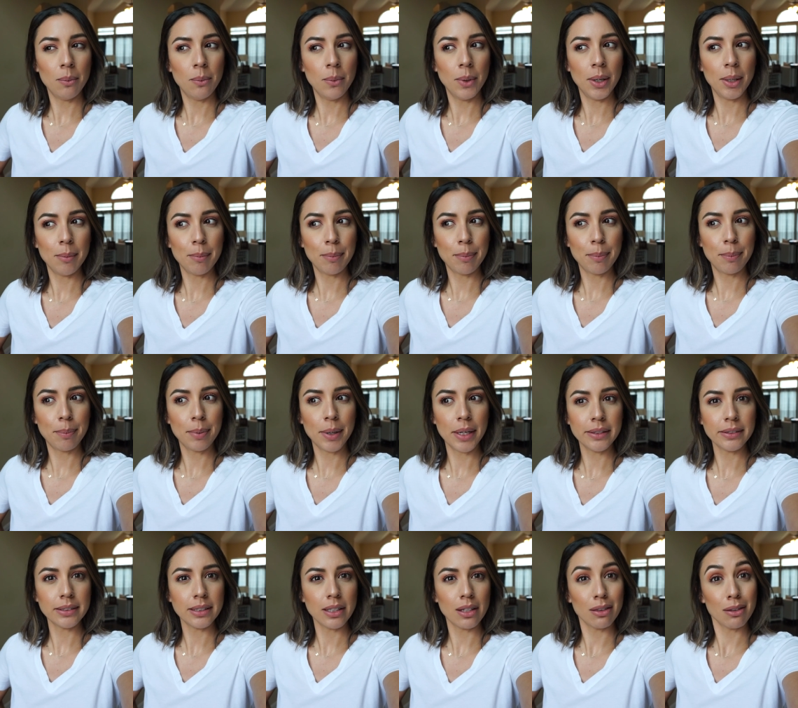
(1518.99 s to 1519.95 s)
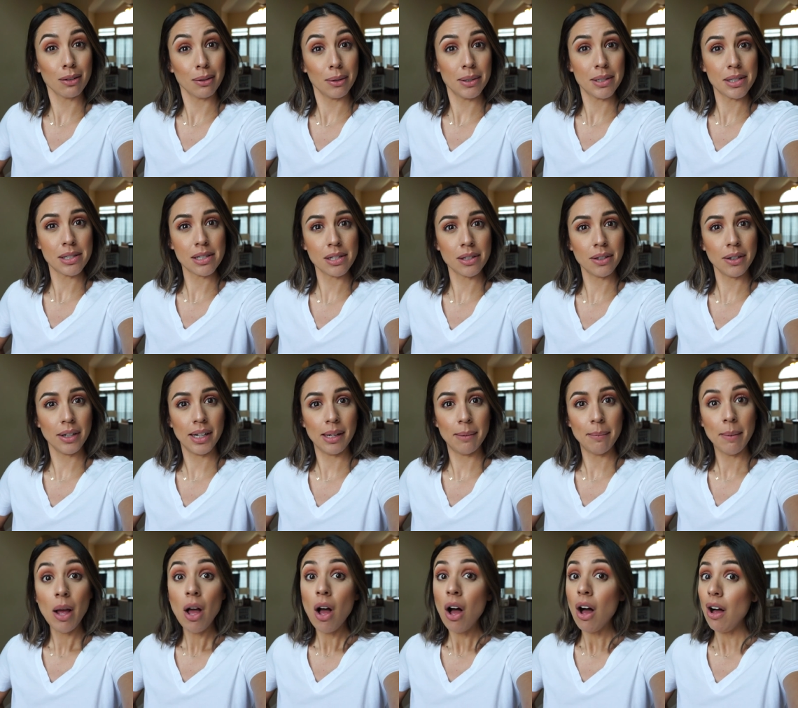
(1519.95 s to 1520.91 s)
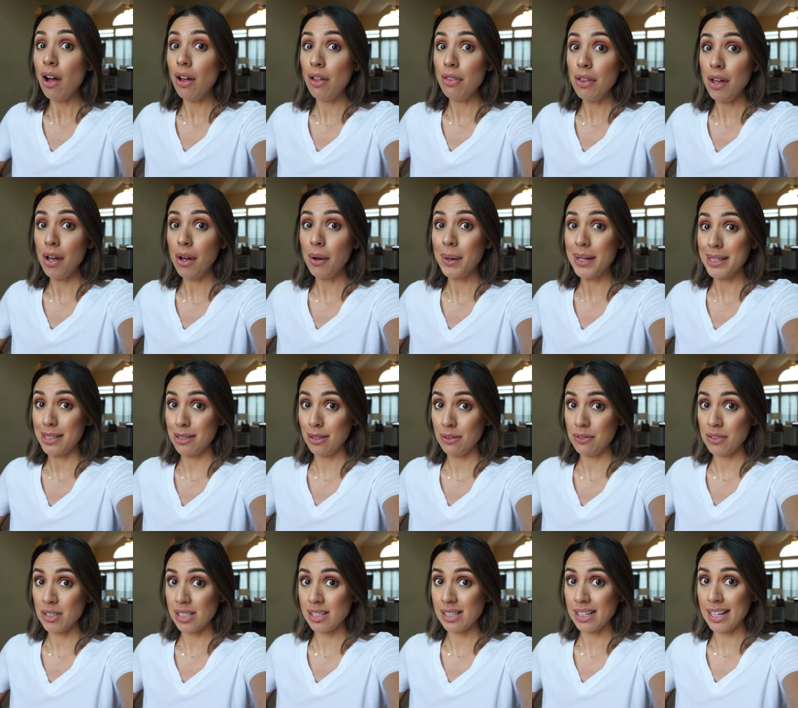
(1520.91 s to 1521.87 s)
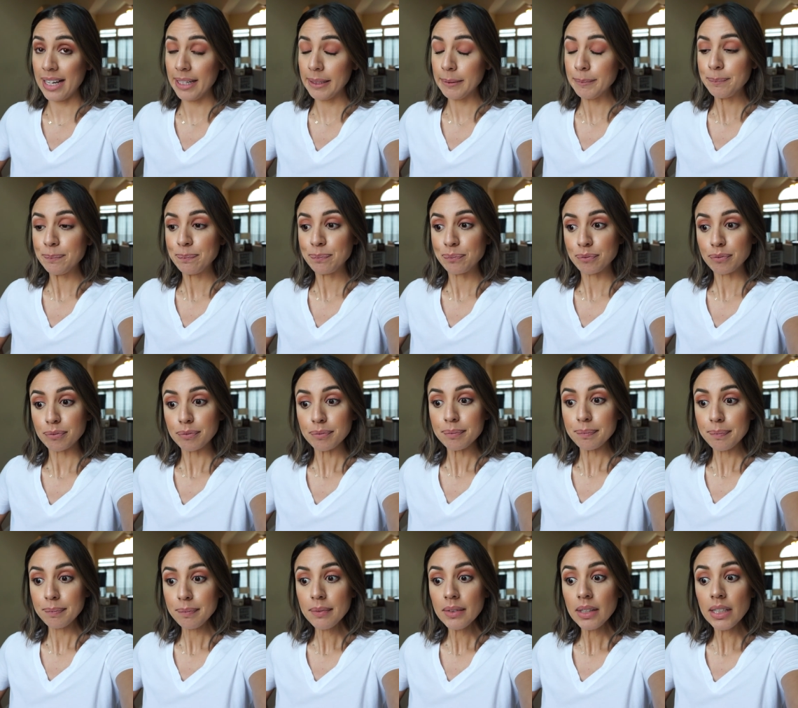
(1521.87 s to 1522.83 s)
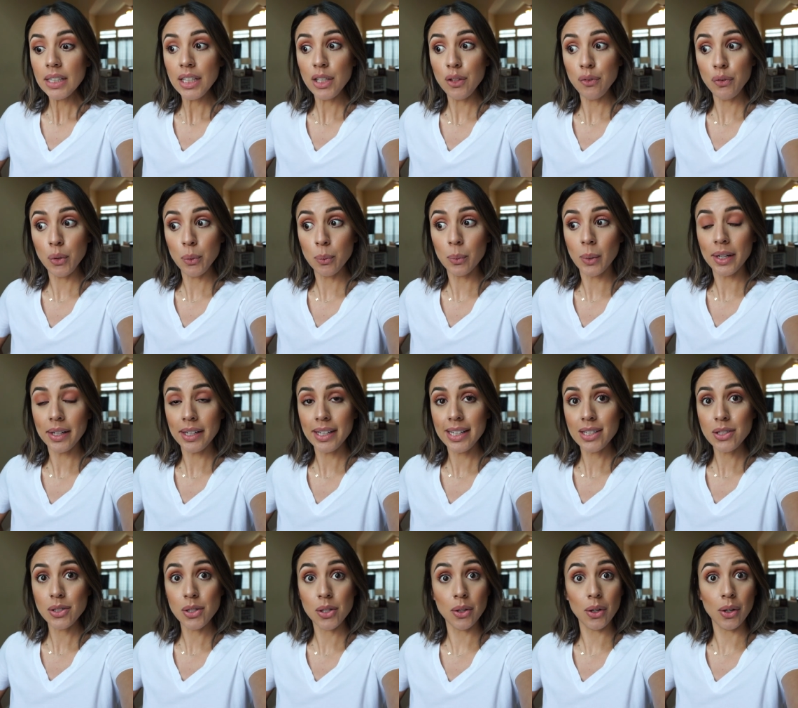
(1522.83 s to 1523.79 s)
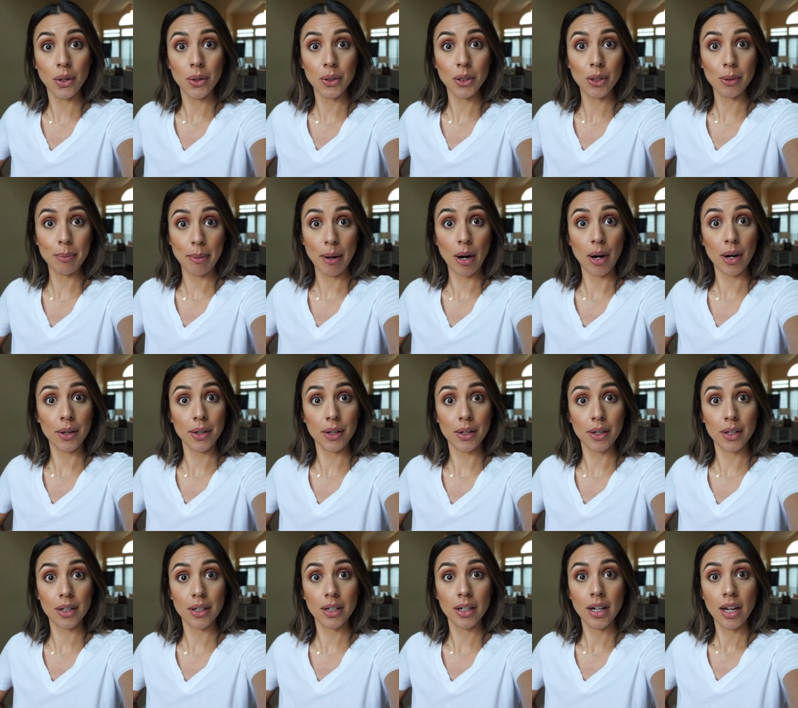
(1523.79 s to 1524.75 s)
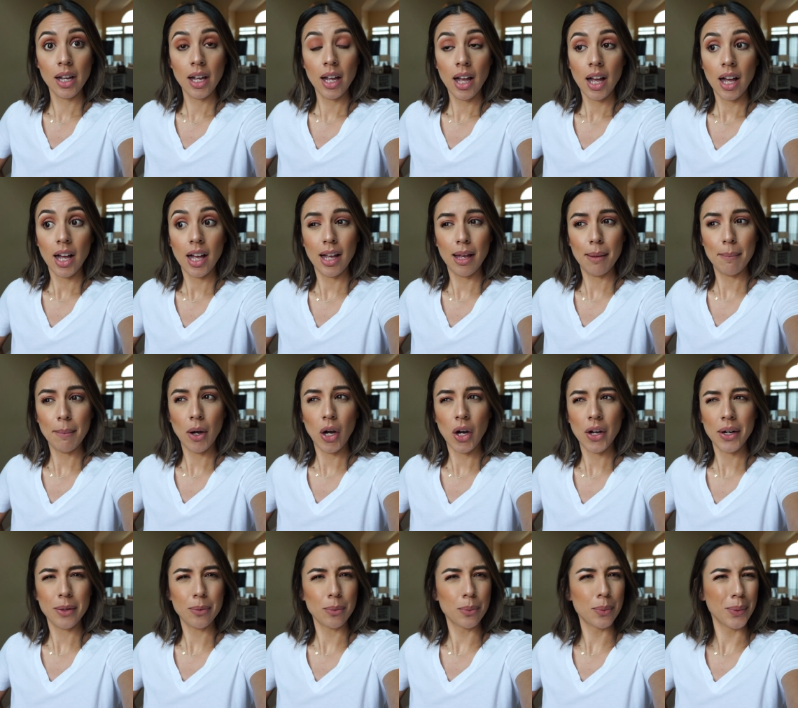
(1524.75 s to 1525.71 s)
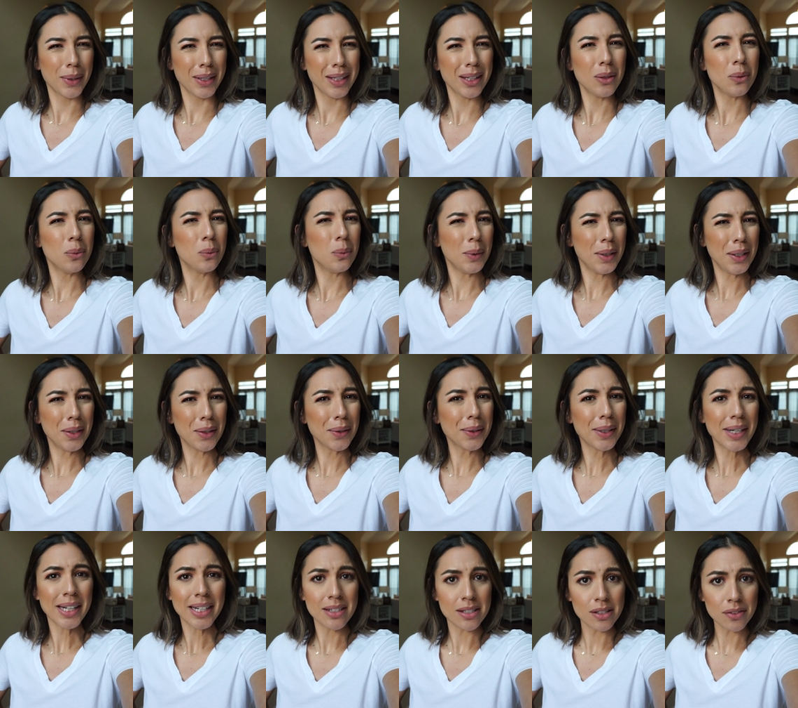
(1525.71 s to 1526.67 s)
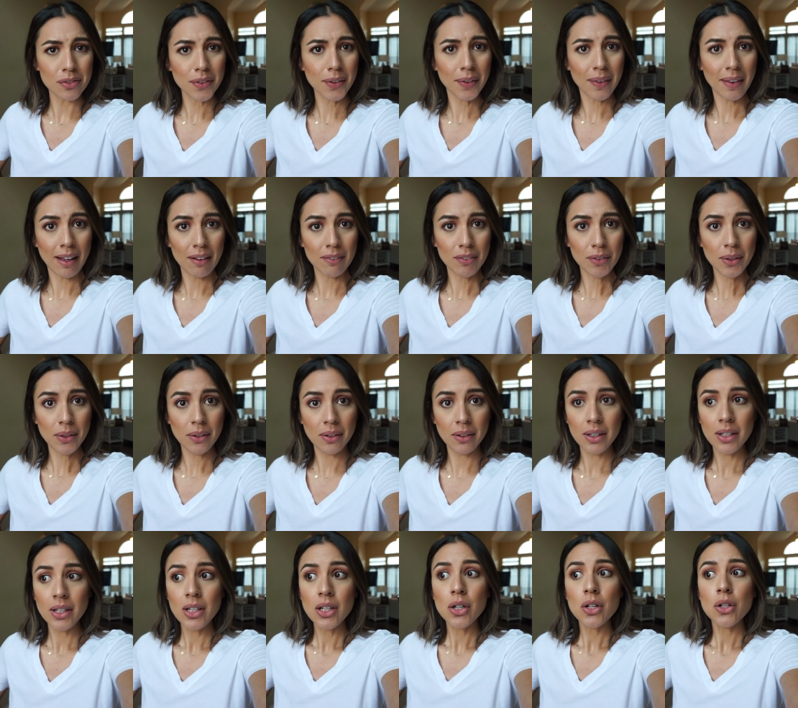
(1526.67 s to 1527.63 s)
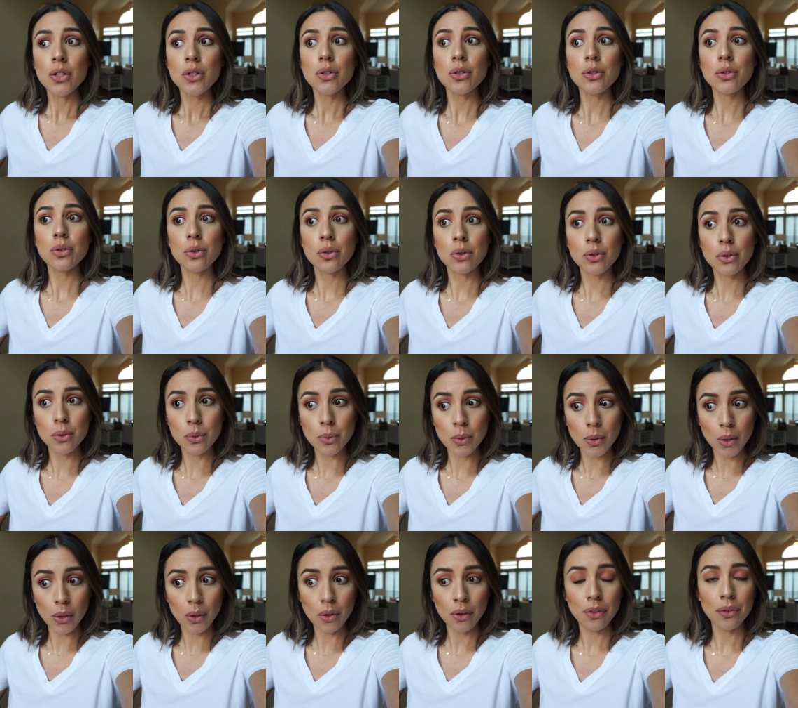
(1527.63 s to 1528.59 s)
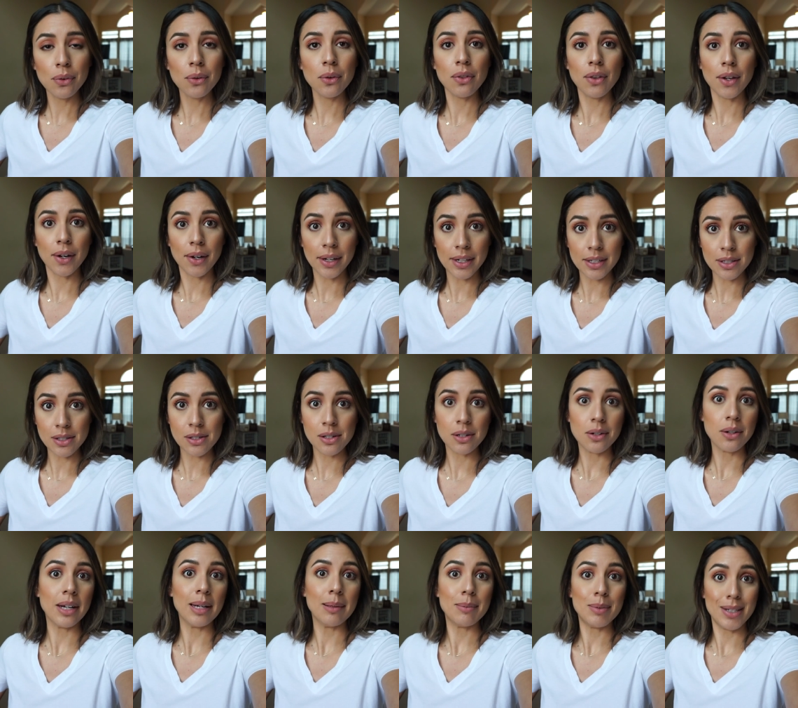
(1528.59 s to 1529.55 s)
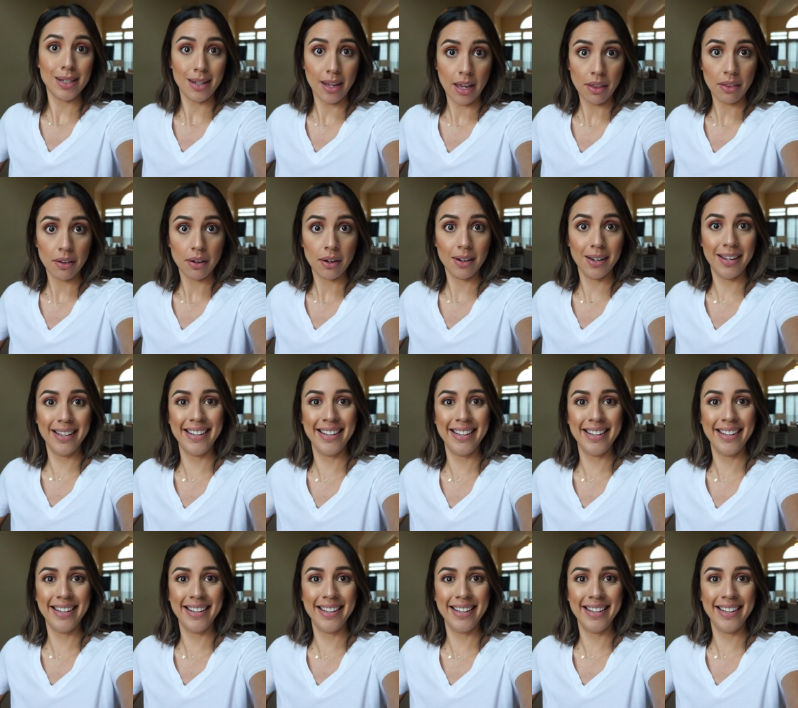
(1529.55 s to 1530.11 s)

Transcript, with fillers: when browsing through Instagram. Although I do have to say, if you wanna get to know your partner um, on a really weird and different level, scroll through their Instagram together.